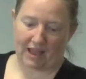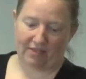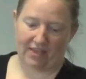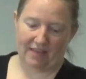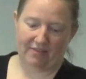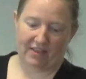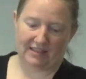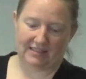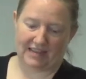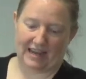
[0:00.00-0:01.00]
And then
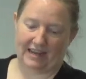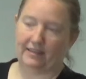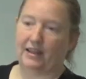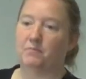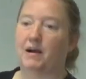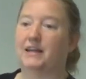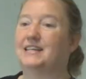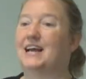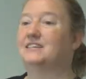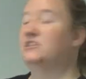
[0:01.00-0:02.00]
they say, they might
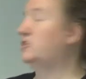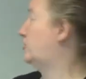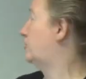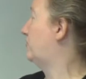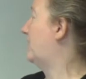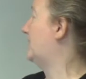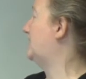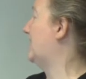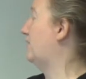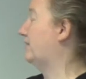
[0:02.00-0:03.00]
ask you to
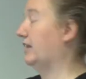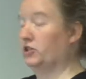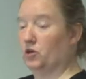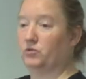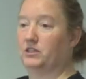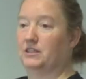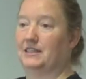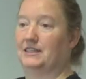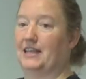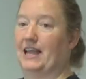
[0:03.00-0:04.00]
write down, they don't in
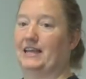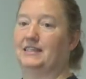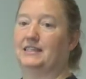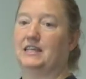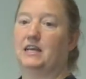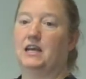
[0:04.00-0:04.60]
this case,